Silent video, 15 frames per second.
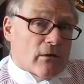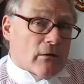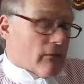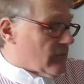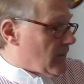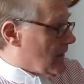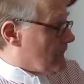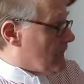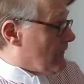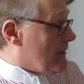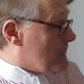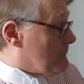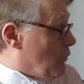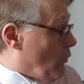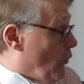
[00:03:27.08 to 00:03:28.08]
and I think a very
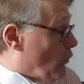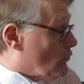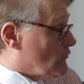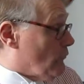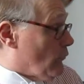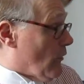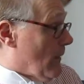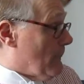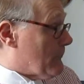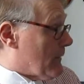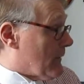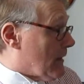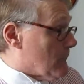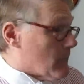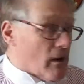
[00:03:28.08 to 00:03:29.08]
important one,
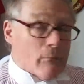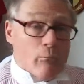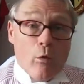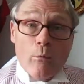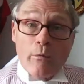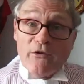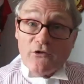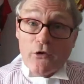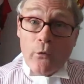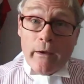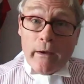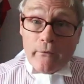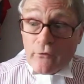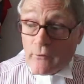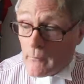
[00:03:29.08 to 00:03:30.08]
bearing in mind what we're
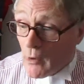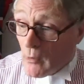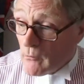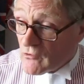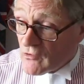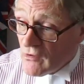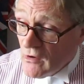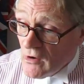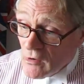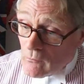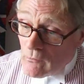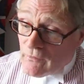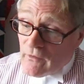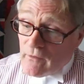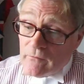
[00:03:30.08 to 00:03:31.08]
doing at the moment
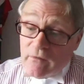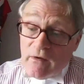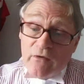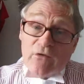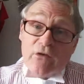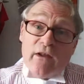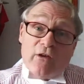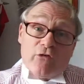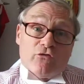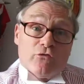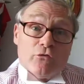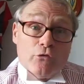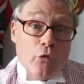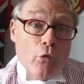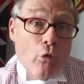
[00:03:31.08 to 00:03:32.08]
within
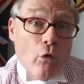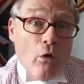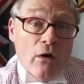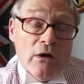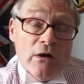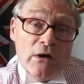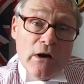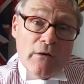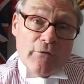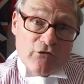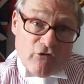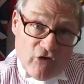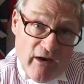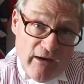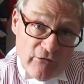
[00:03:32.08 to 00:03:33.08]
international law and the
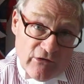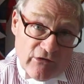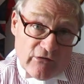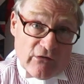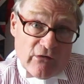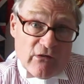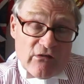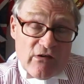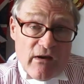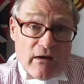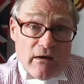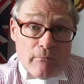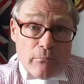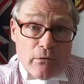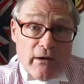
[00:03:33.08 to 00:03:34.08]
changes that are
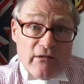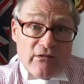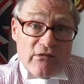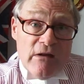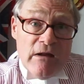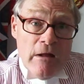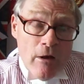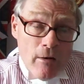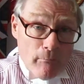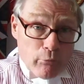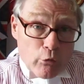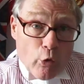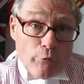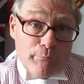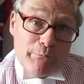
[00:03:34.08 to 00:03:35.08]
taking place,
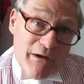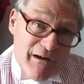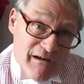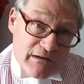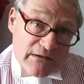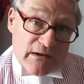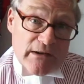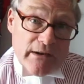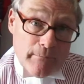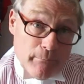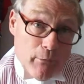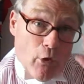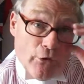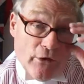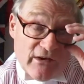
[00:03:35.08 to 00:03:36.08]
brought partly
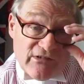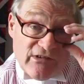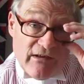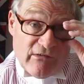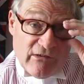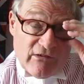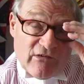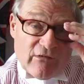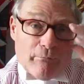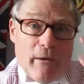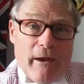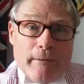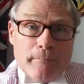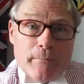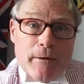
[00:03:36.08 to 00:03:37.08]
upon us, I
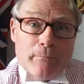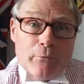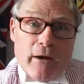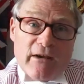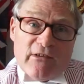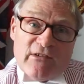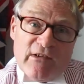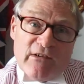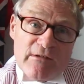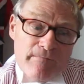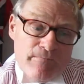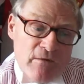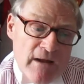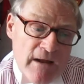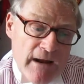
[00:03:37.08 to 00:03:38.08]
suspect, by Brexit
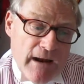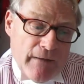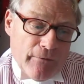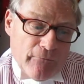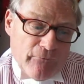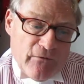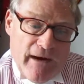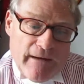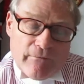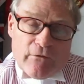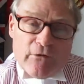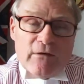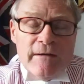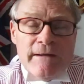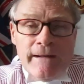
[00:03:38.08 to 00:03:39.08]
and the fact that